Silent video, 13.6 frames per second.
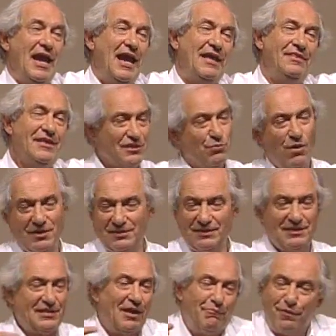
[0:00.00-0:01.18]
And this wasn't
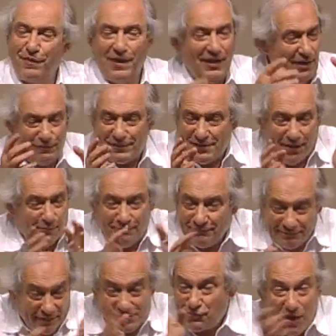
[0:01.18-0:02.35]
some thing of some
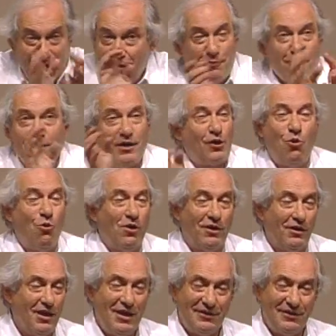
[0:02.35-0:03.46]
astronomer in a corner.